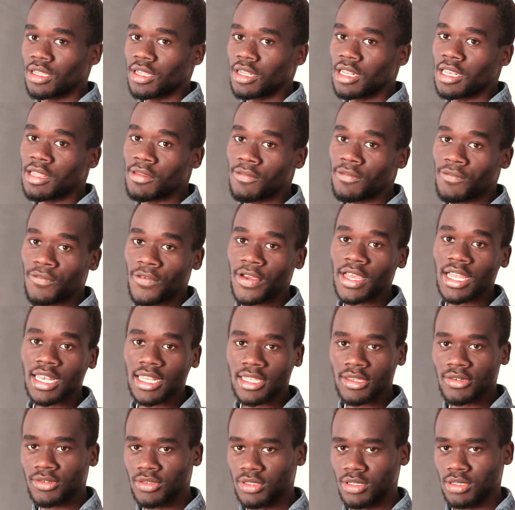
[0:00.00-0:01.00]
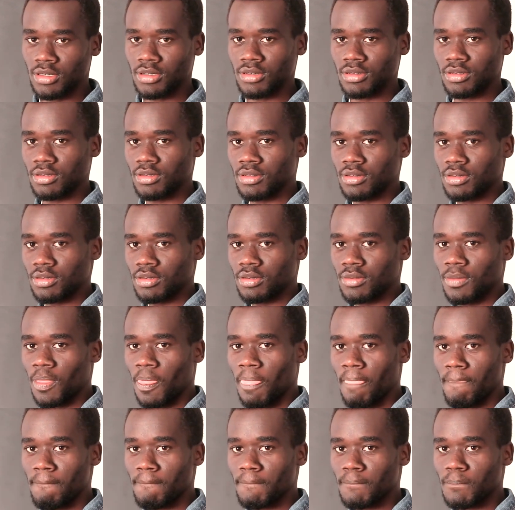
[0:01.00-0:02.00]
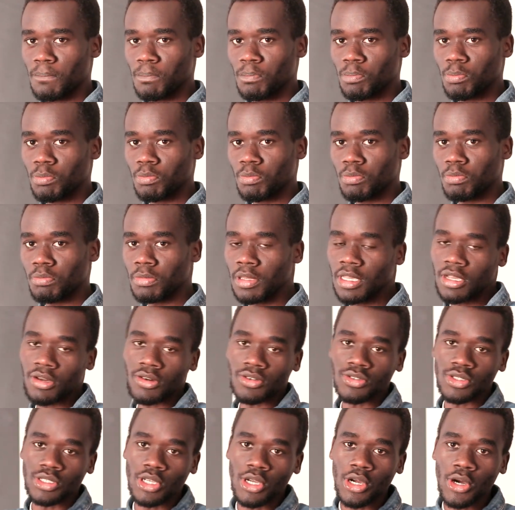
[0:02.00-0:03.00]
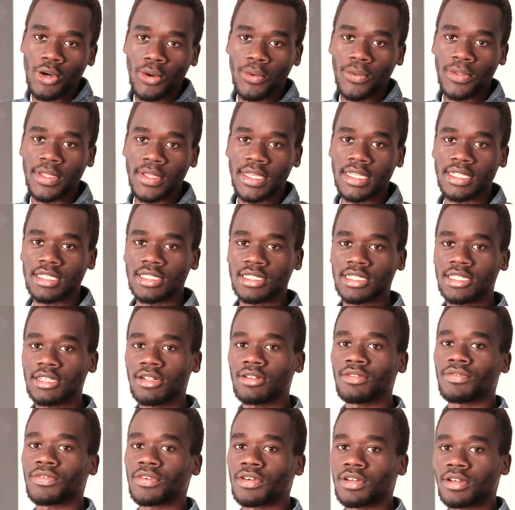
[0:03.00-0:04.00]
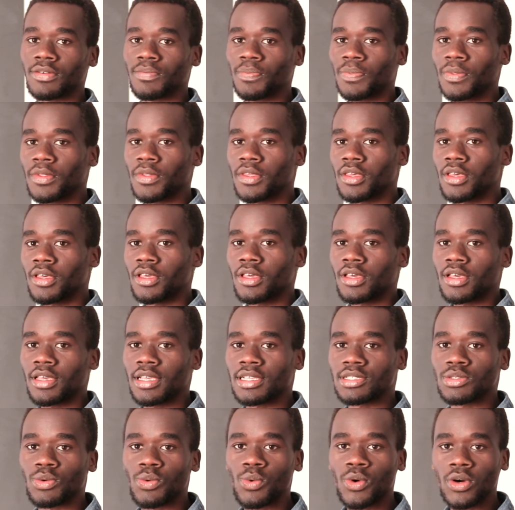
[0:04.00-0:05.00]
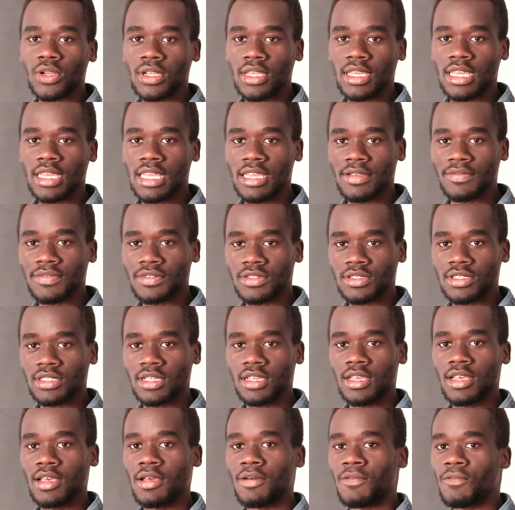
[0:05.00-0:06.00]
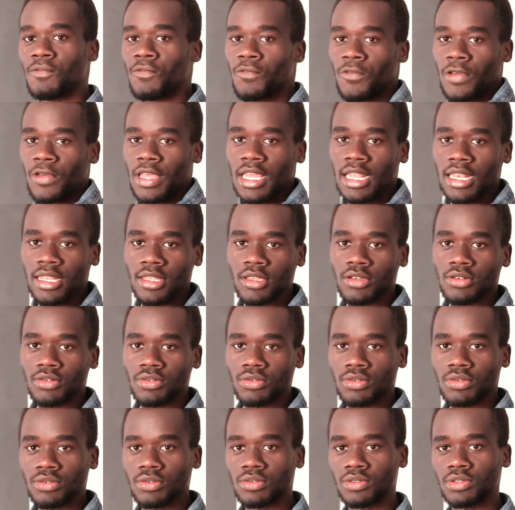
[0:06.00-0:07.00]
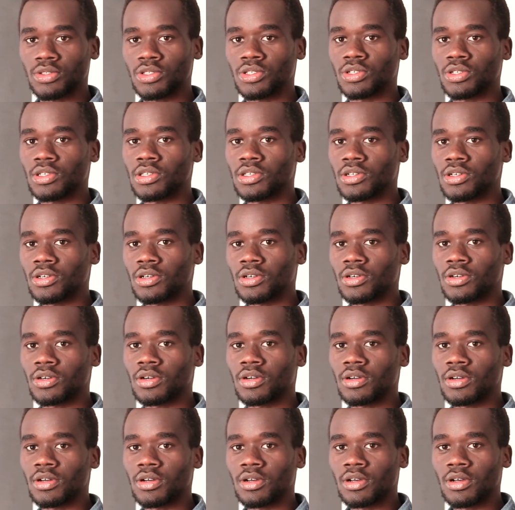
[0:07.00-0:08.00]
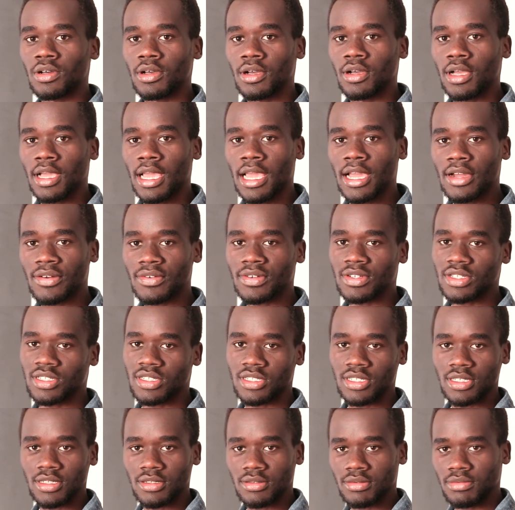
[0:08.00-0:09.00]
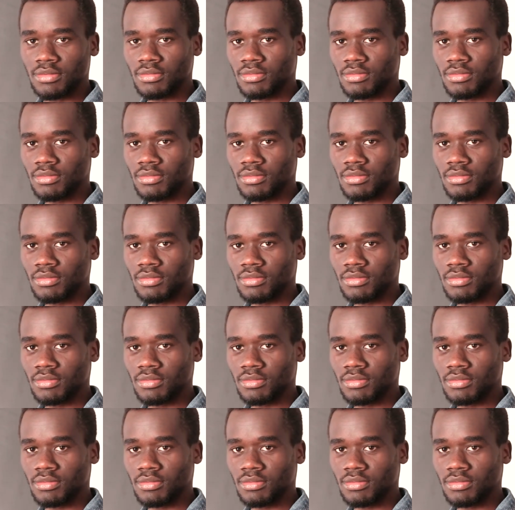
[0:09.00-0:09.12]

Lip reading: devalued, because gold and silver is what gives value to your currency.